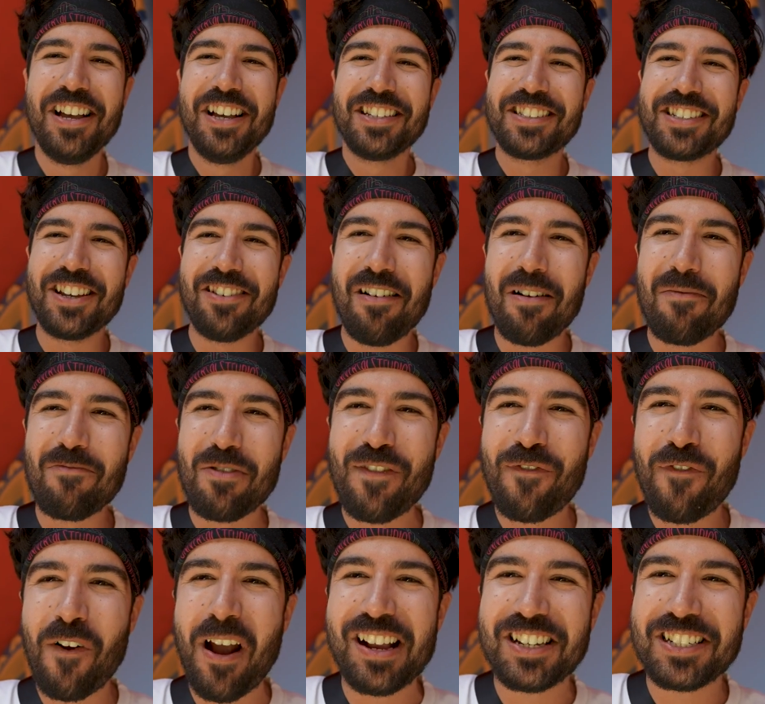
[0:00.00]
So I'm
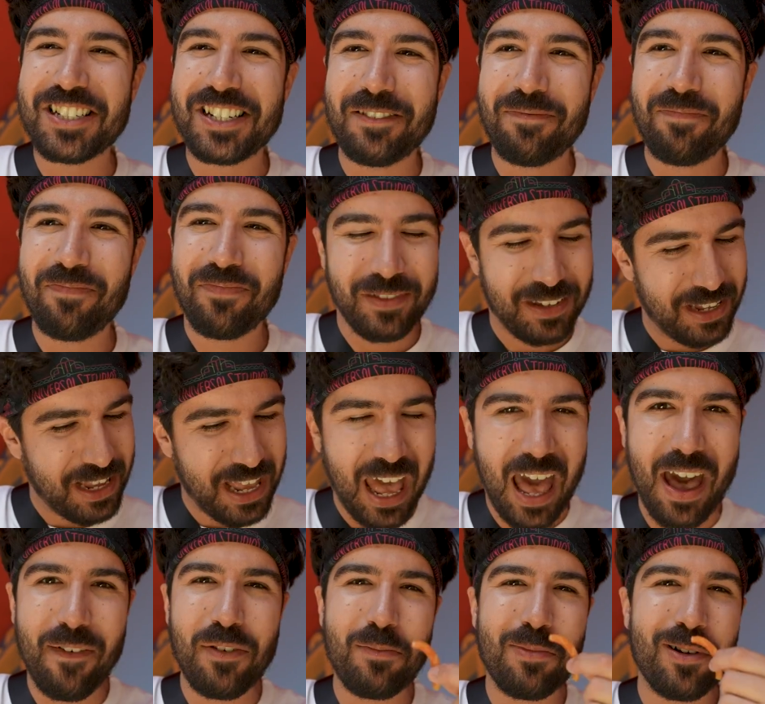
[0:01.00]
refreshed and
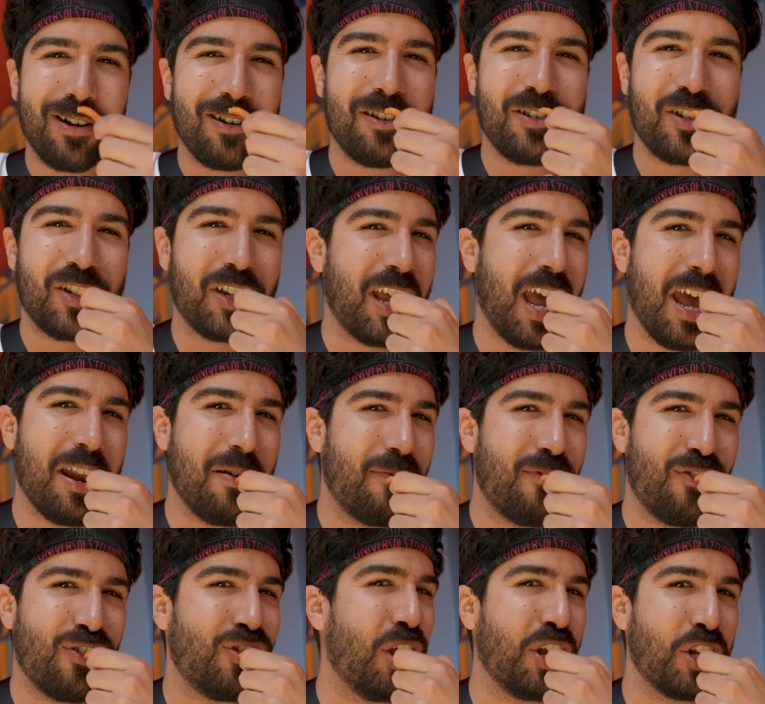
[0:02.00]
having burgers again
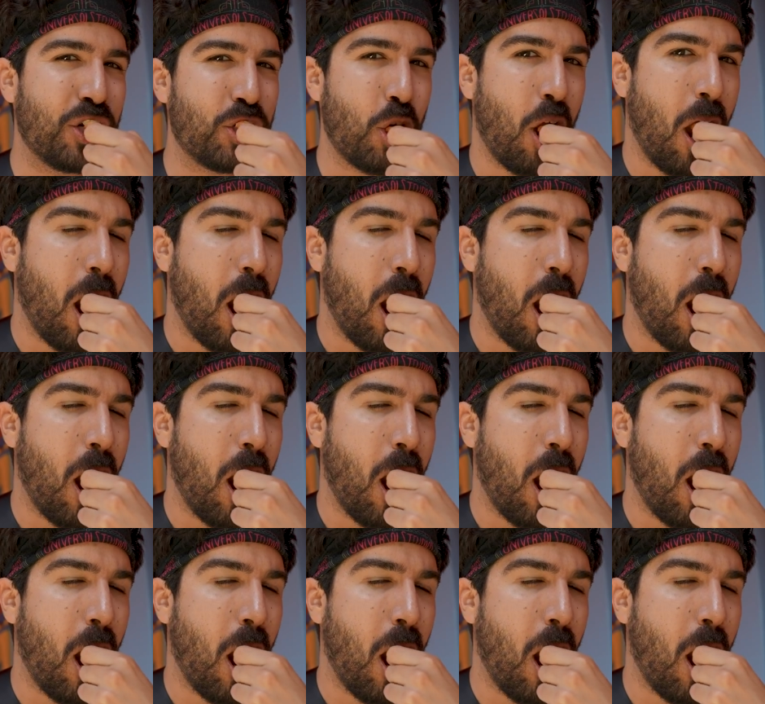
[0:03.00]
for lunch.